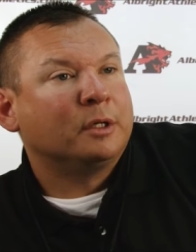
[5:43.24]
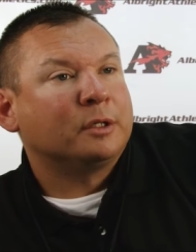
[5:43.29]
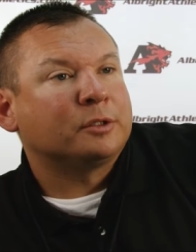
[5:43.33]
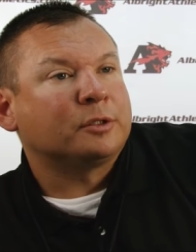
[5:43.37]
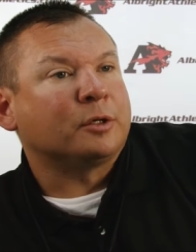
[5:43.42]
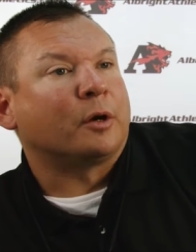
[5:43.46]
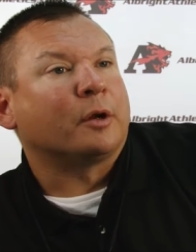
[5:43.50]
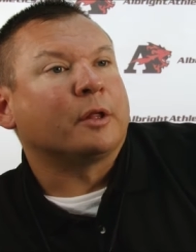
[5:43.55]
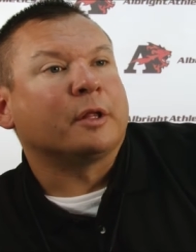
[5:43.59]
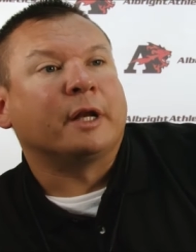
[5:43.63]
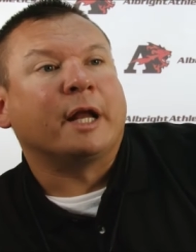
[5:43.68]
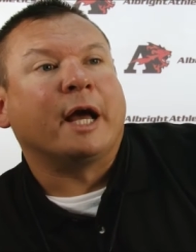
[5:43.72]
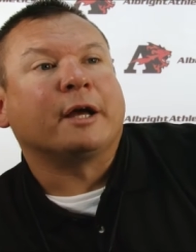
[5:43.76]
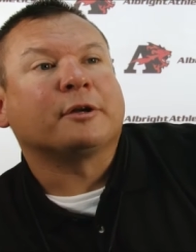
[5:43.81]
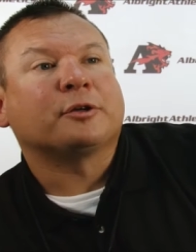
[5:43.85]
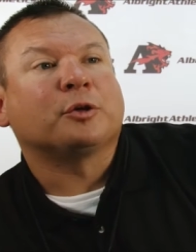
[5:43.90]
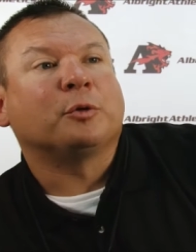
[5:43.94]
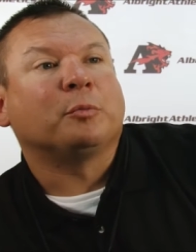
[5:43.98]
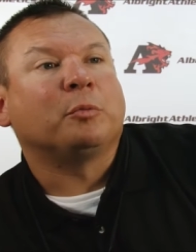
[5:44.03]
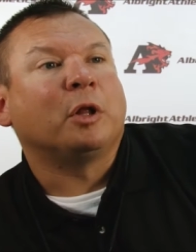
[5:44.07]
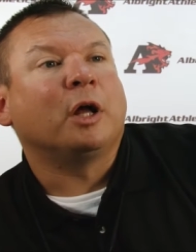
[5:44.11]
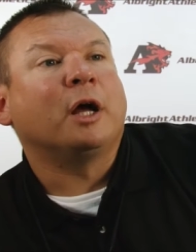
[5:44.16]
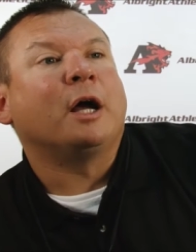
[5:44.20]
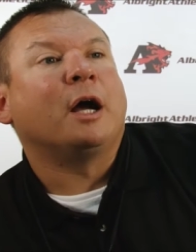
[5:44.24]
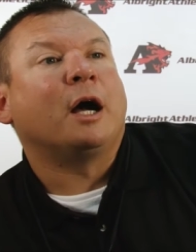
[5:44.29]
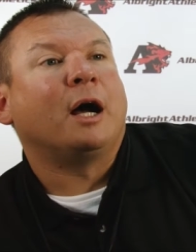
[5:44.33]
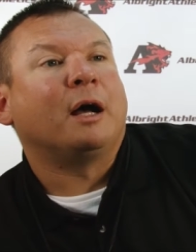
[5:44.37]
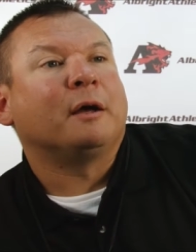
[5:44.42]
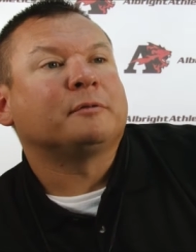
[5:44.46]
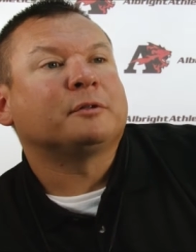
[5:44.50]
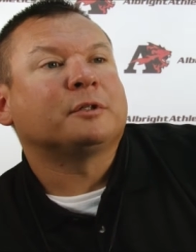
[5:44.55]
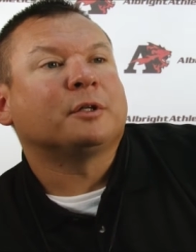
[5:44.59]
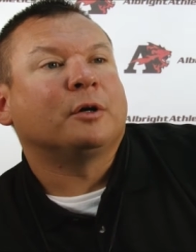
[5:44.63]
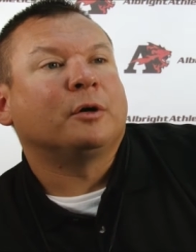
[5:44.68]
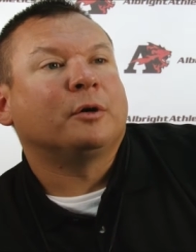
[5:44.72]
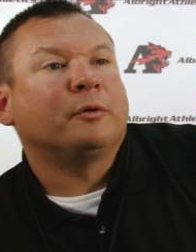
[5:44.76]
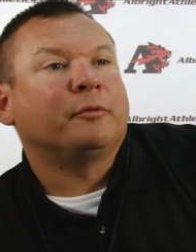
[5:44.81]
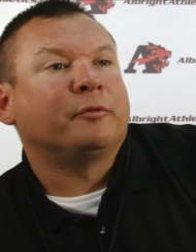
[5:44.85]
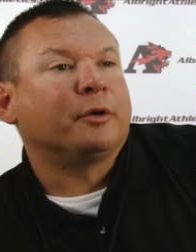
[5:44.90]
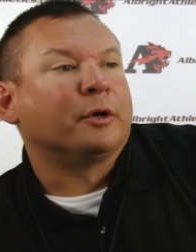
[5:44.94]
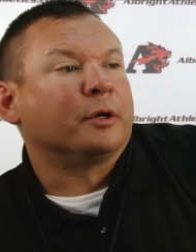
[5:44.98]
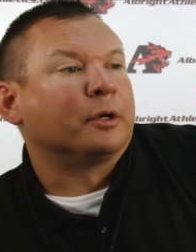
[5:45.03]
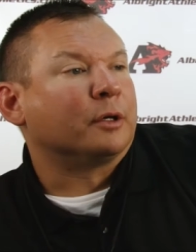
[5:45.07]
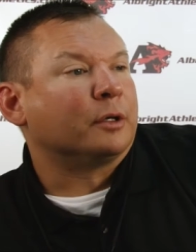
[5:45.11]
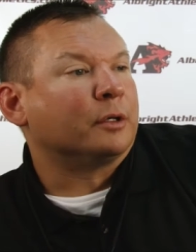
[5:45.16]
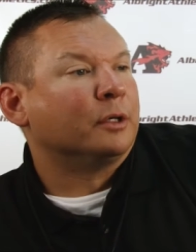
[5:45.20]
start of the national playoffs. So if
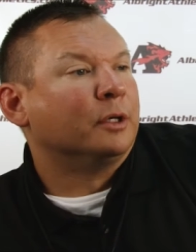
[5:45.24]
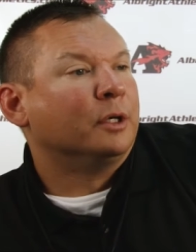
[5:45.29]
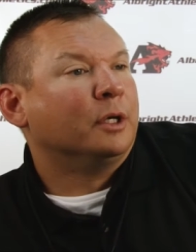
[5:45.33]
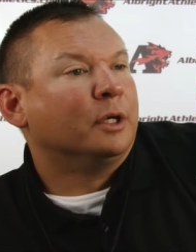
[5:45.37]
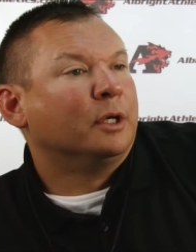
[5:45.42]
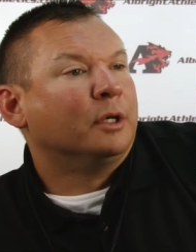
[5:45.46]
you're